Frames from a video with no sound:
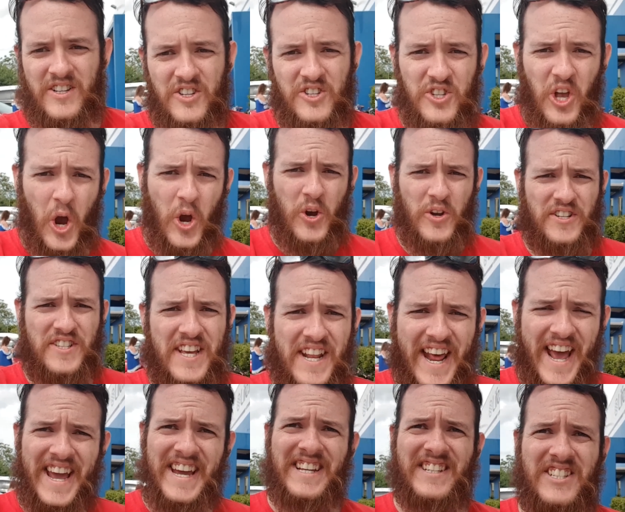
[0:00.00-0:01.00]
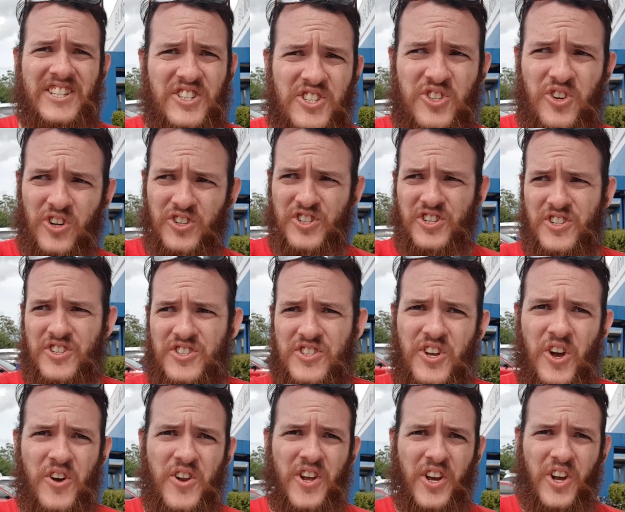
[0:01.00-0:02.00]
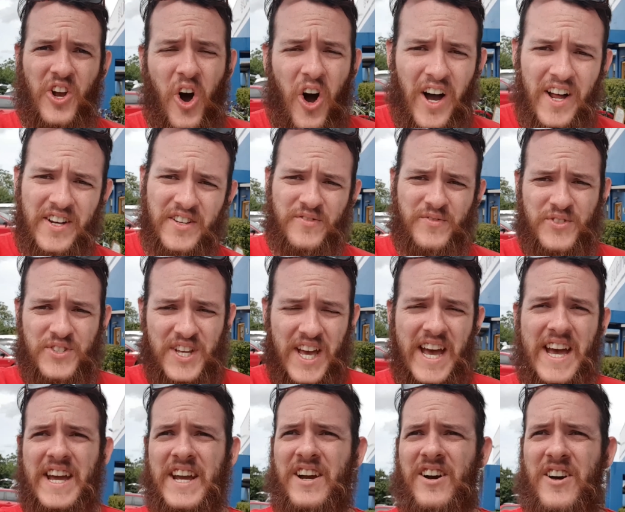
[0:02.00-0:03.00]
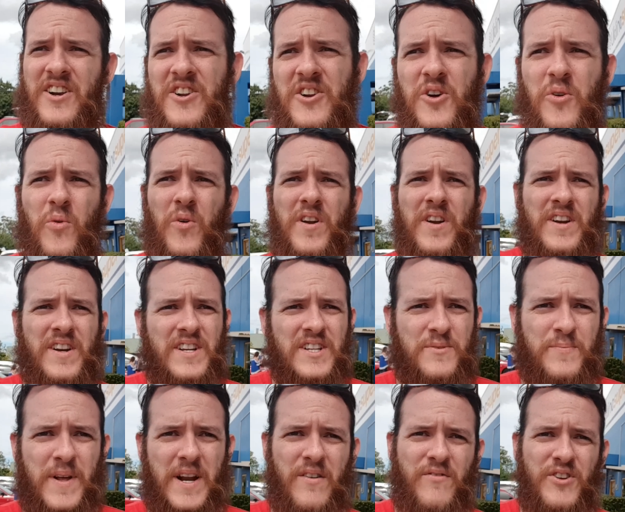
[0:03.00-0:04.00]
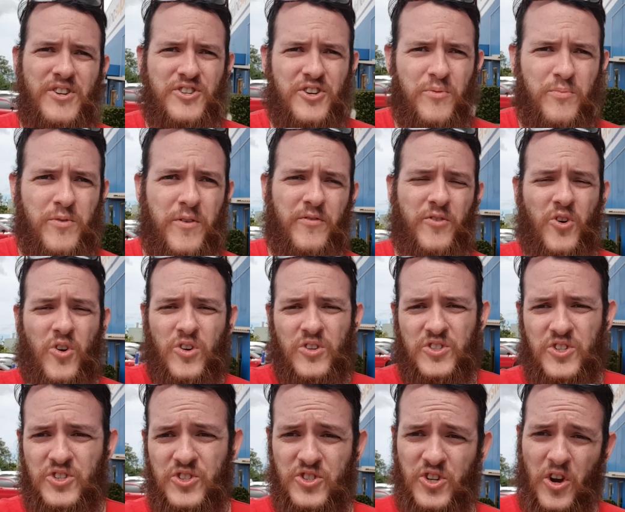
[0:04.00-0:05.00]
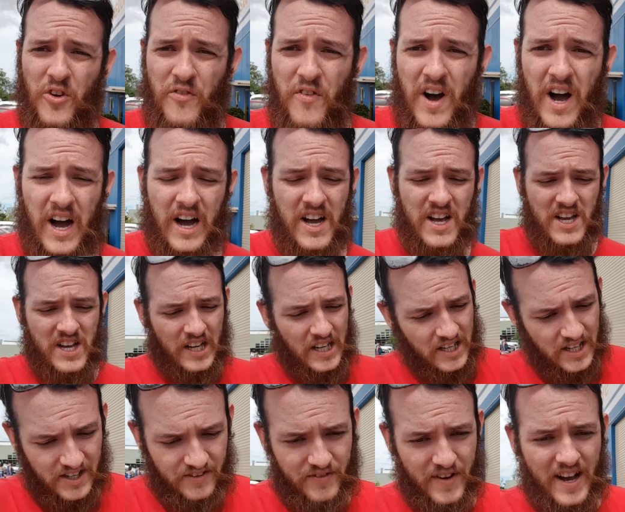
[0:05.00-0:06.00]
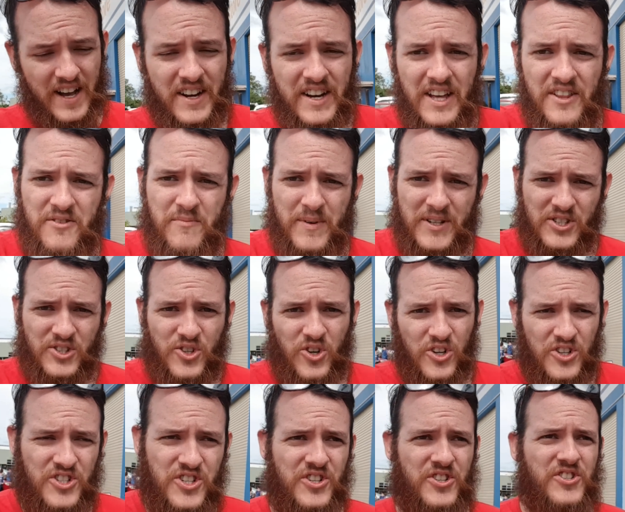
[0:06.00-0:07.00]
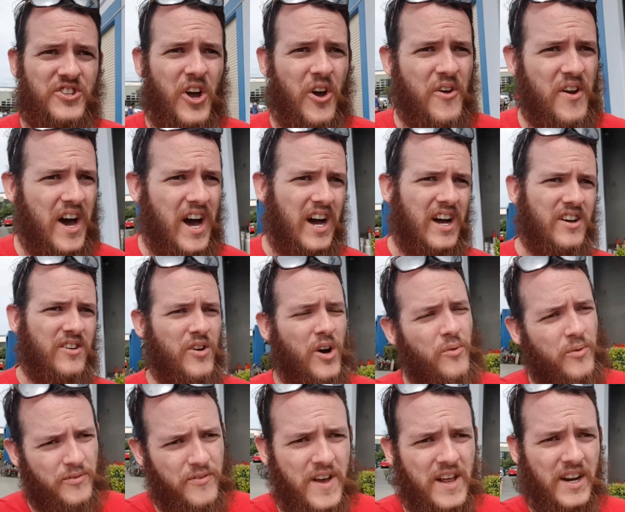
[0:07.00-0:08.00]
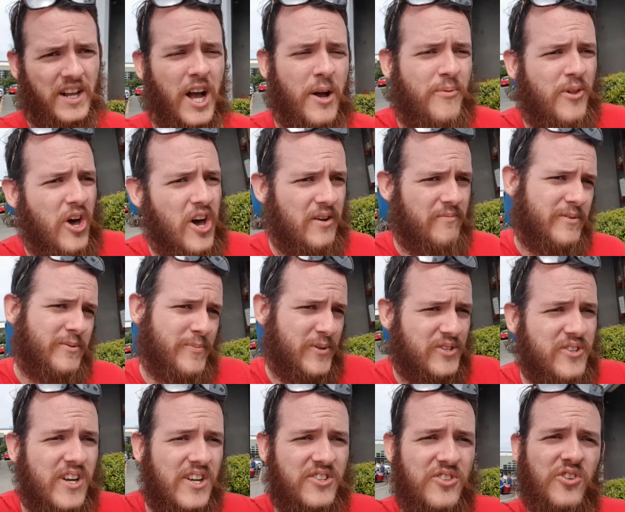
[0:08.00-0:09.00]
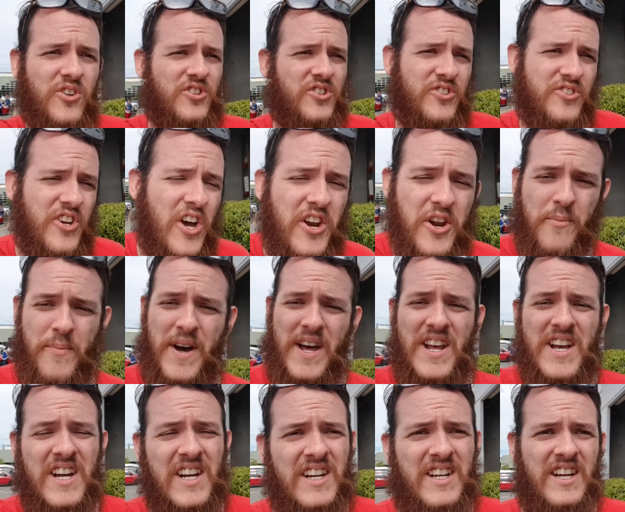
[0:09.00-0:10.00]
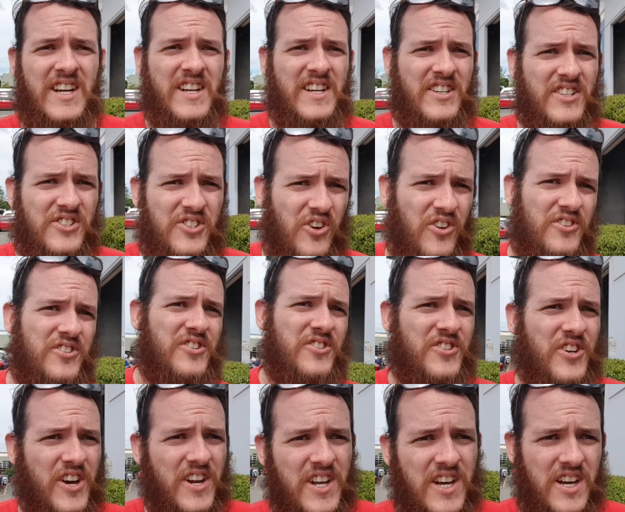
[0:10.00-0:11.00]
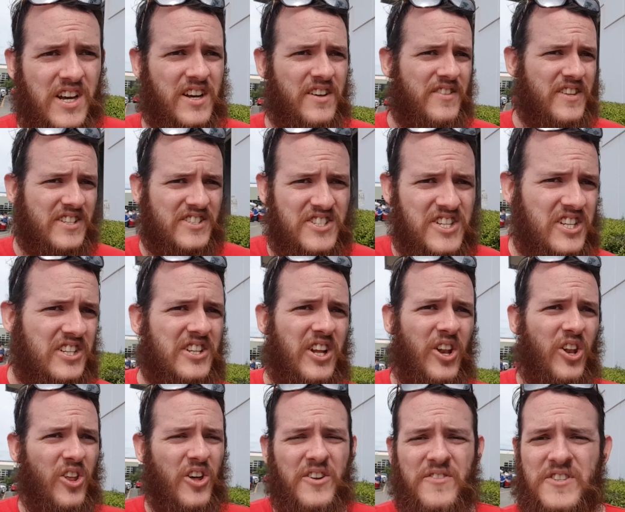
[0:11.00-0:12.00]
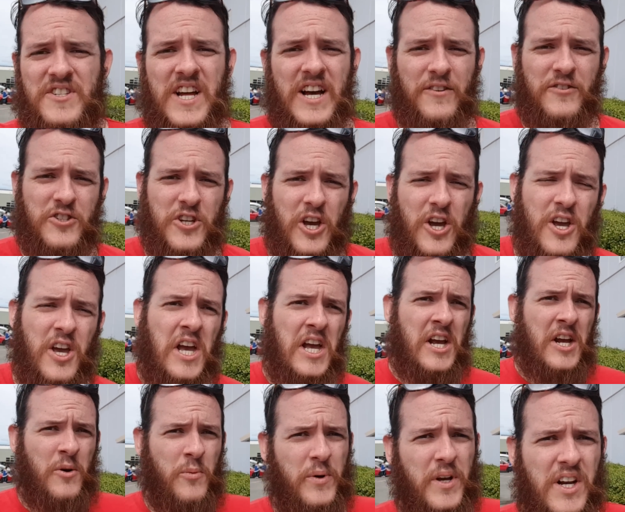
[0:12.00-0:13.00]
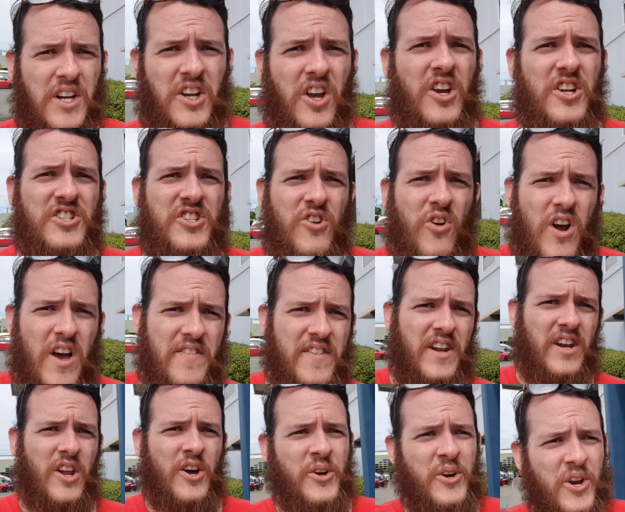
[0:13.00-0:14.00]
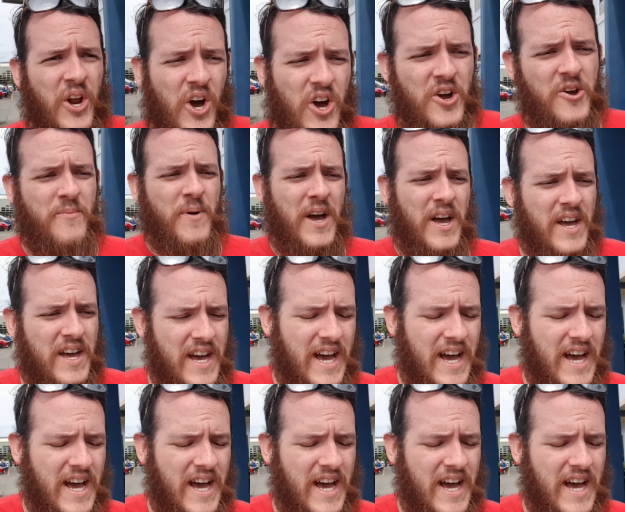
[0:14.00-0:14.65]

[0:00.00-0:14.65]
So today is a Scotch and Soda kind of day. I don't know what it is, but every shop we've gone to so far found nothing but Scotch and Soda. Well, we found a couple of items besides Scotch and Soda, but Scotch and Soda, there's just a lot of stuff. So we're going to go try the Logan home,